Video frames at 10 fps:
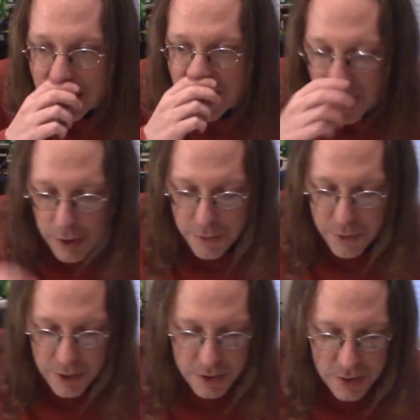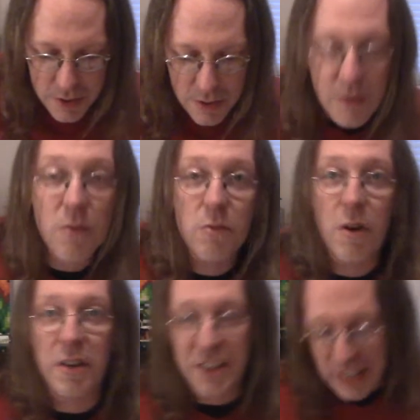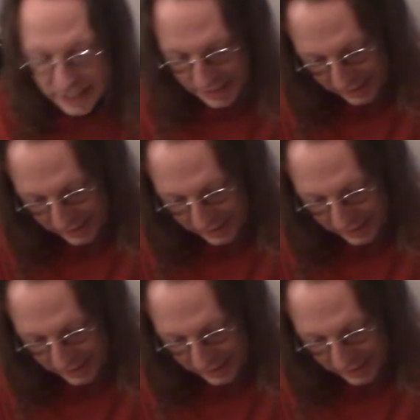Out at first, runner to second.